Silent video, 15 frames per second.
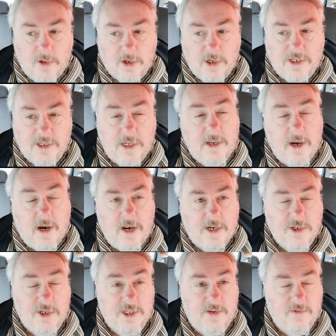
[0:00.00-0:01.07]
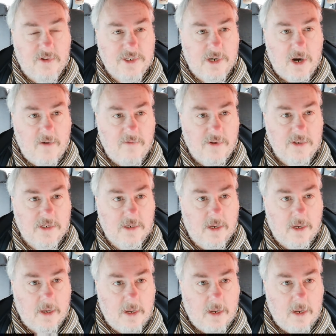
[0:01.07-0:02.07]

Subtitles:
They can sit there next to civil servants